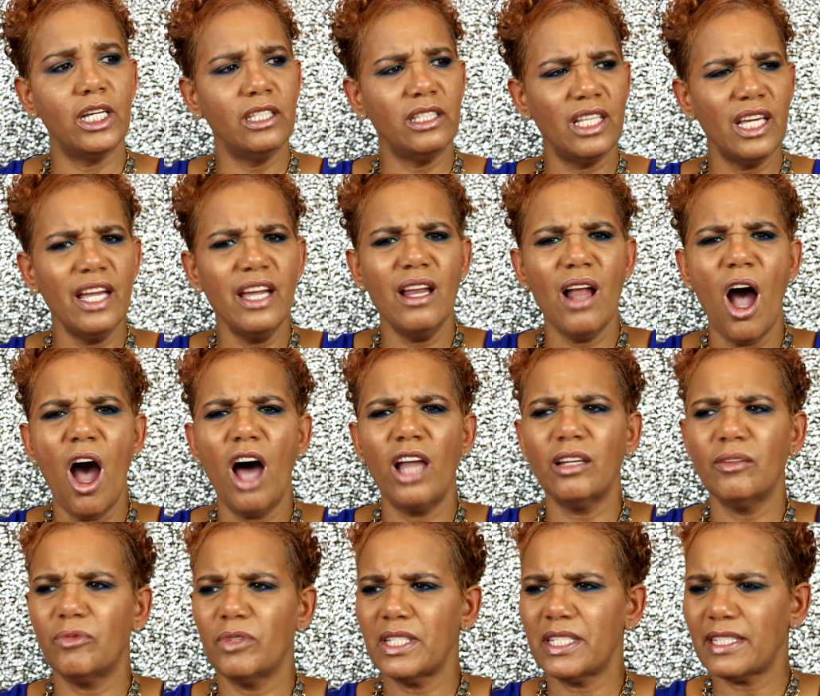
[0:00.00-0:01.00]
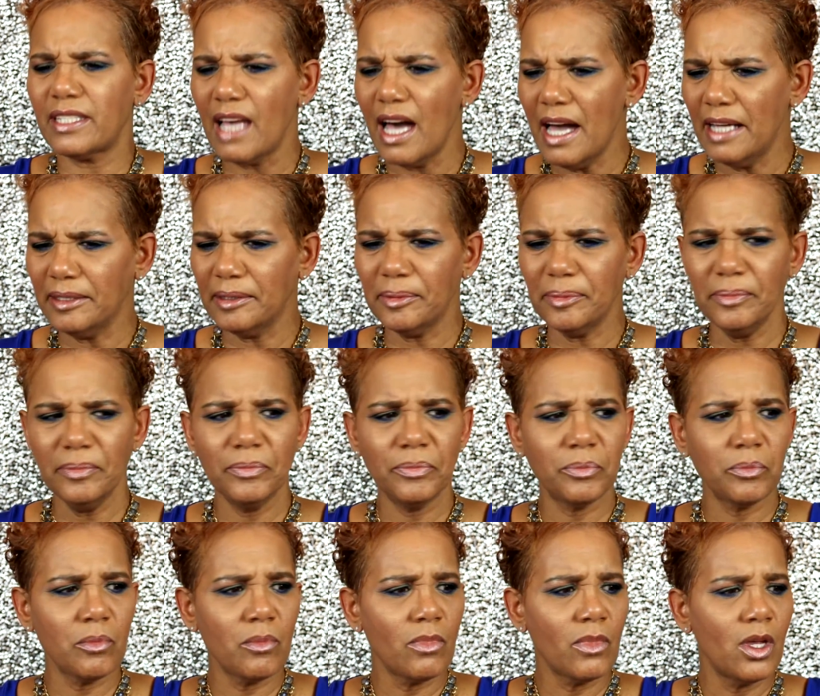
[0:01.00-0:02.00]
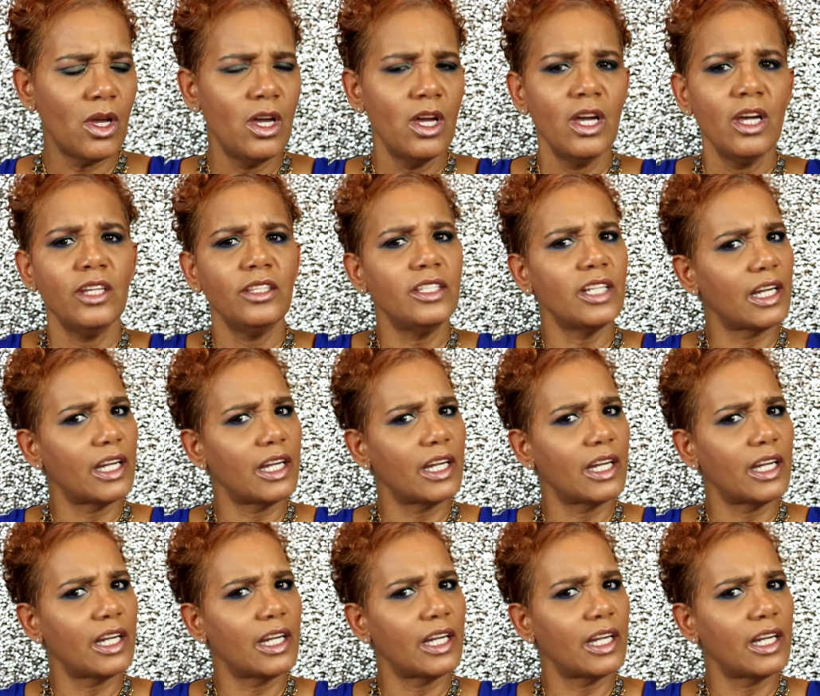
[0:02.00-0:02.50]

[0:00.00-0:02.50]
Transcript: and then all of a sudden